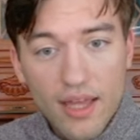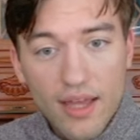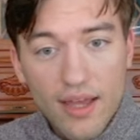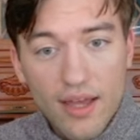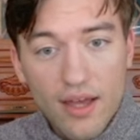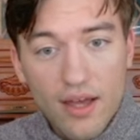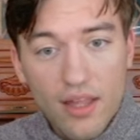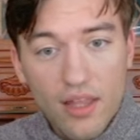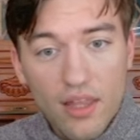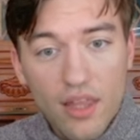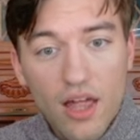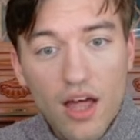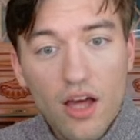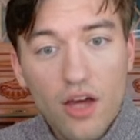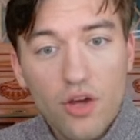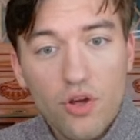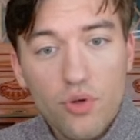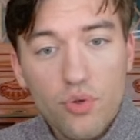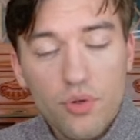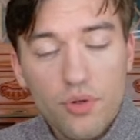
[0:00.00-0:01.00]
a
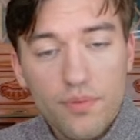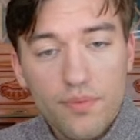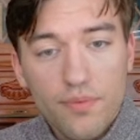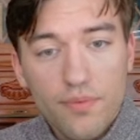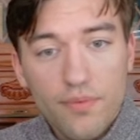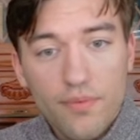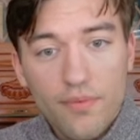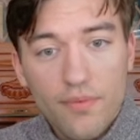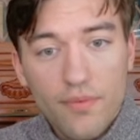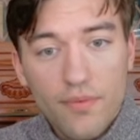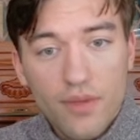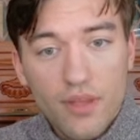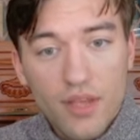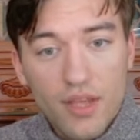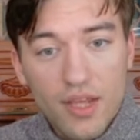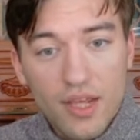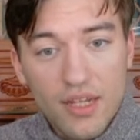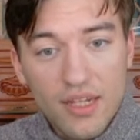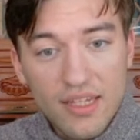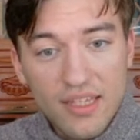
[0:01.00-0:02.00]
laru,
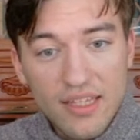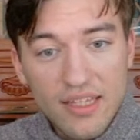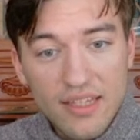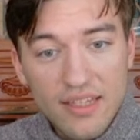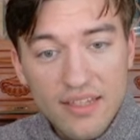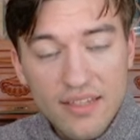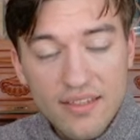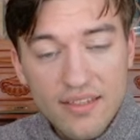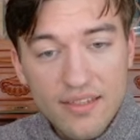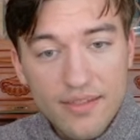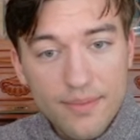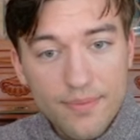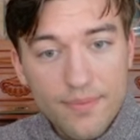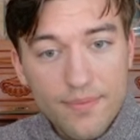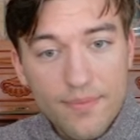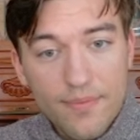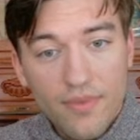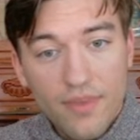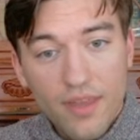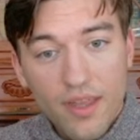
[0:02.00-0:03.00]
an is,
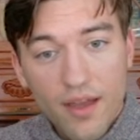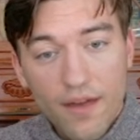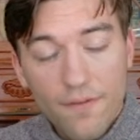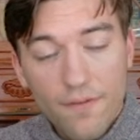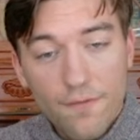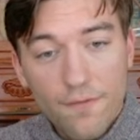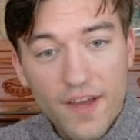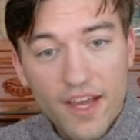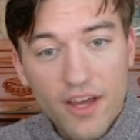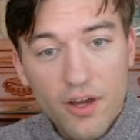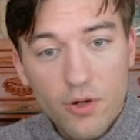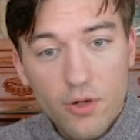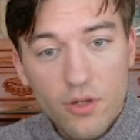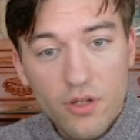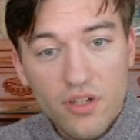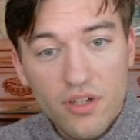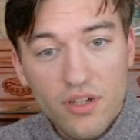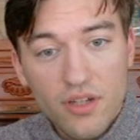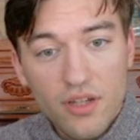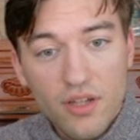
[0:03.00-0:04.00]
a
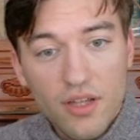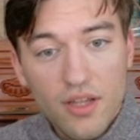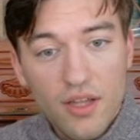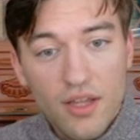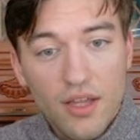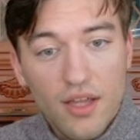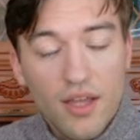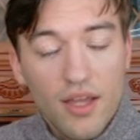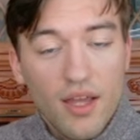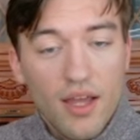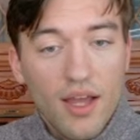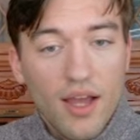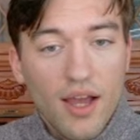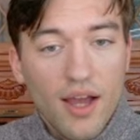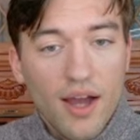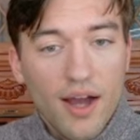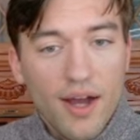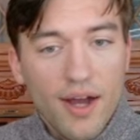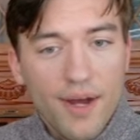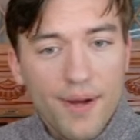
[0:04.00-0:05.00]
feuch,
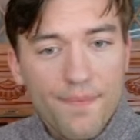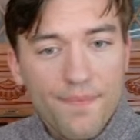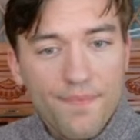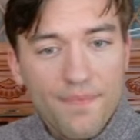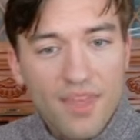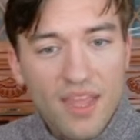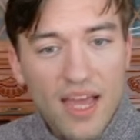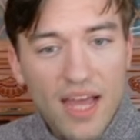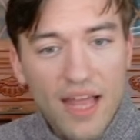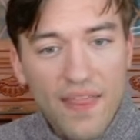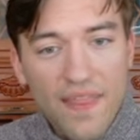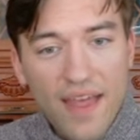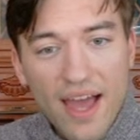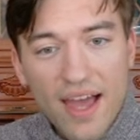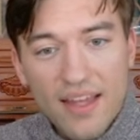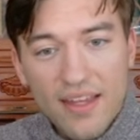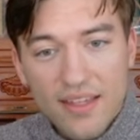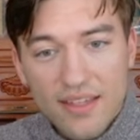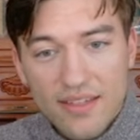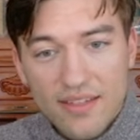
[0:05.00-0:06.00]
and
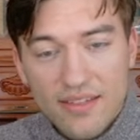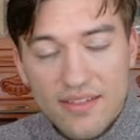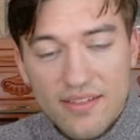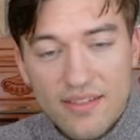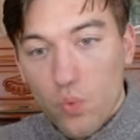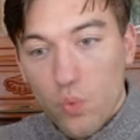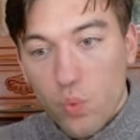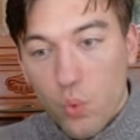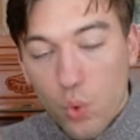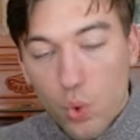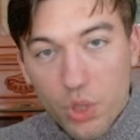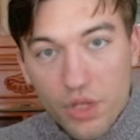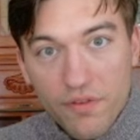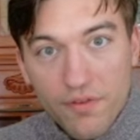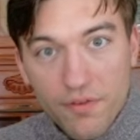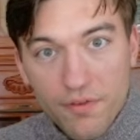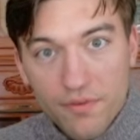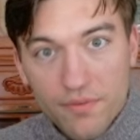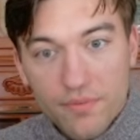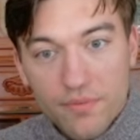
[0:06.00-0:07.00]
that is
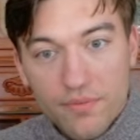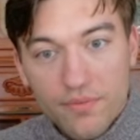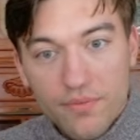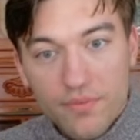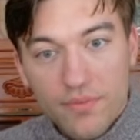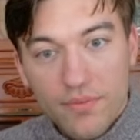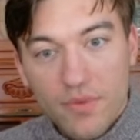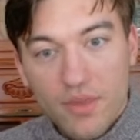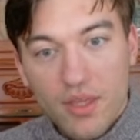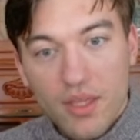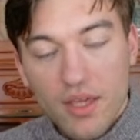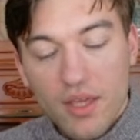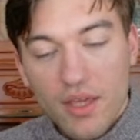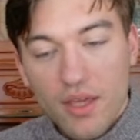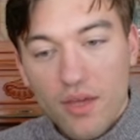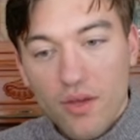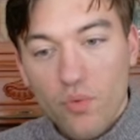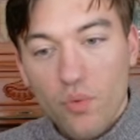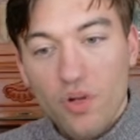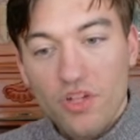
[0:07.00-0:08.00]
wulif,
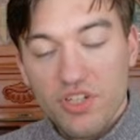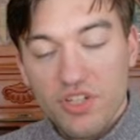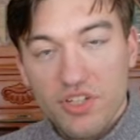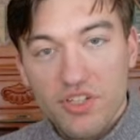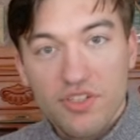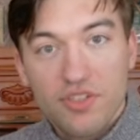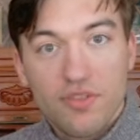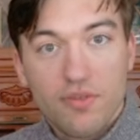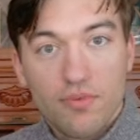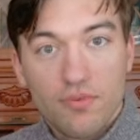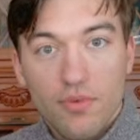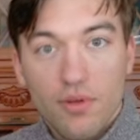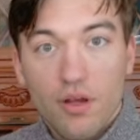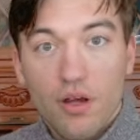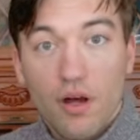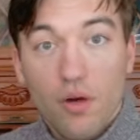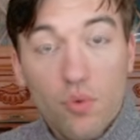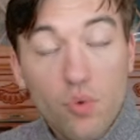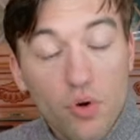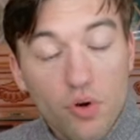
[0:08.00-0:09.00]
which is
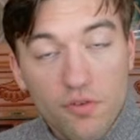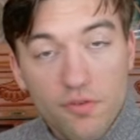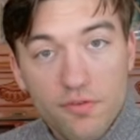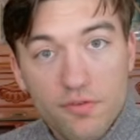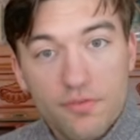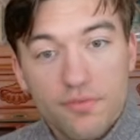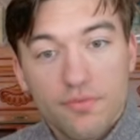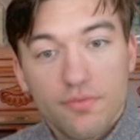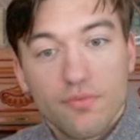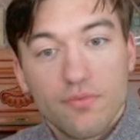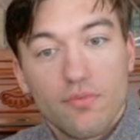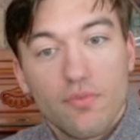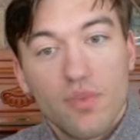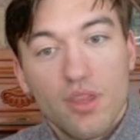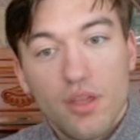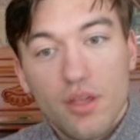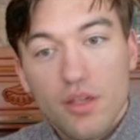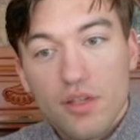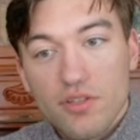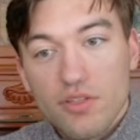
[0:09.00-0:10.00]
a wolf.
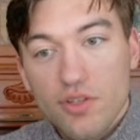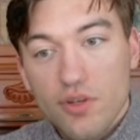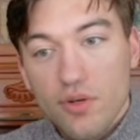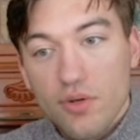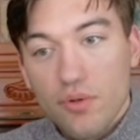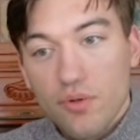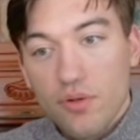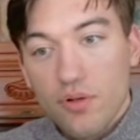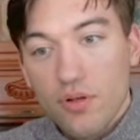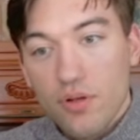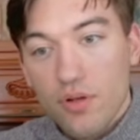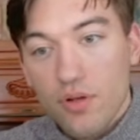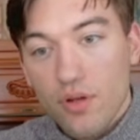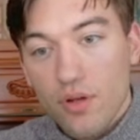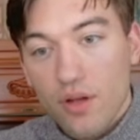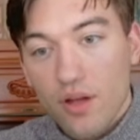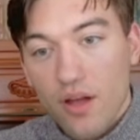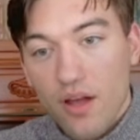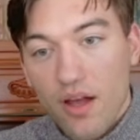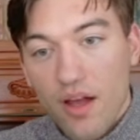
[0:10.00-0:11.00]
So
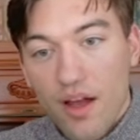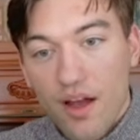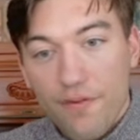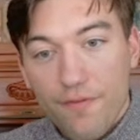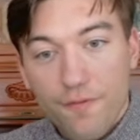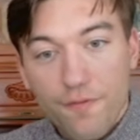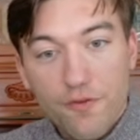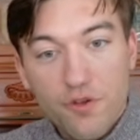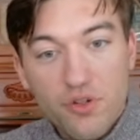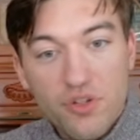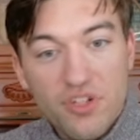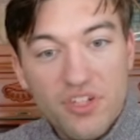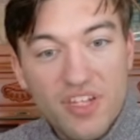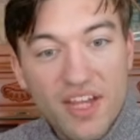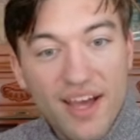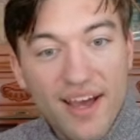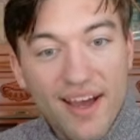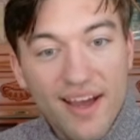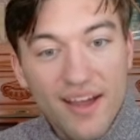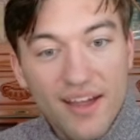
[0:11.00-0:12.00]
a
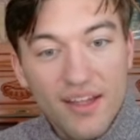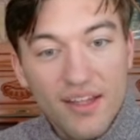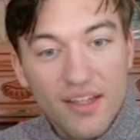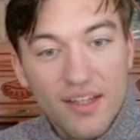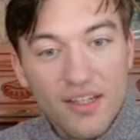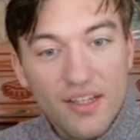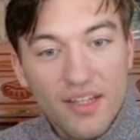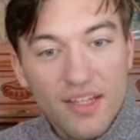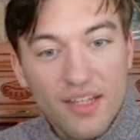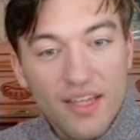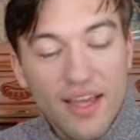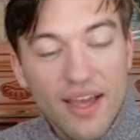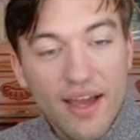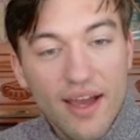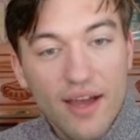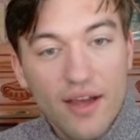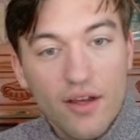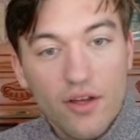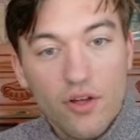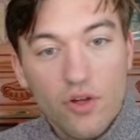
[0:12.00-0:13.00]
fudda
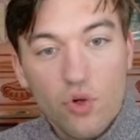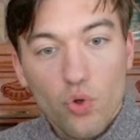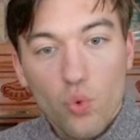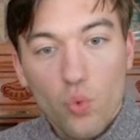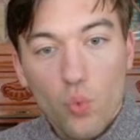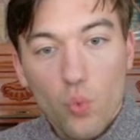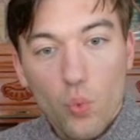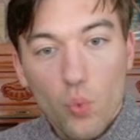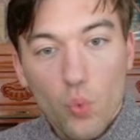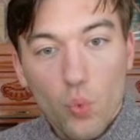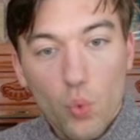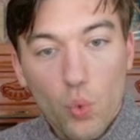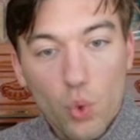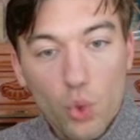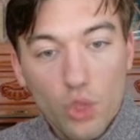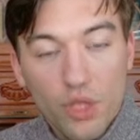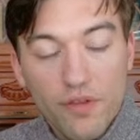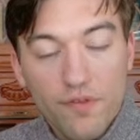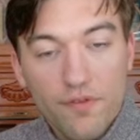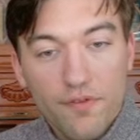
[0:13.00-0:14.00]
hia
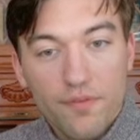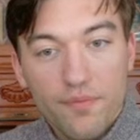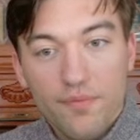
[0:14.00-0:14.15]
wulif,